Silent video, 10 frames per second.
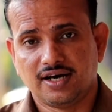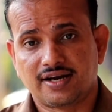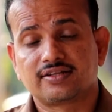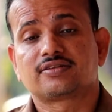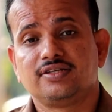
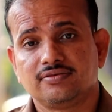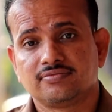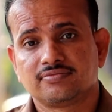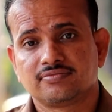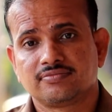Another thing,
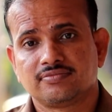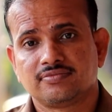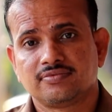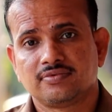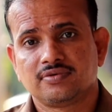
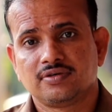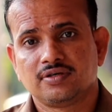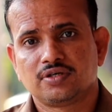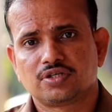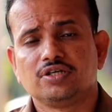
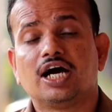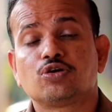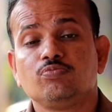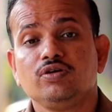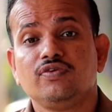she
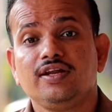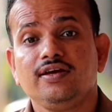had to be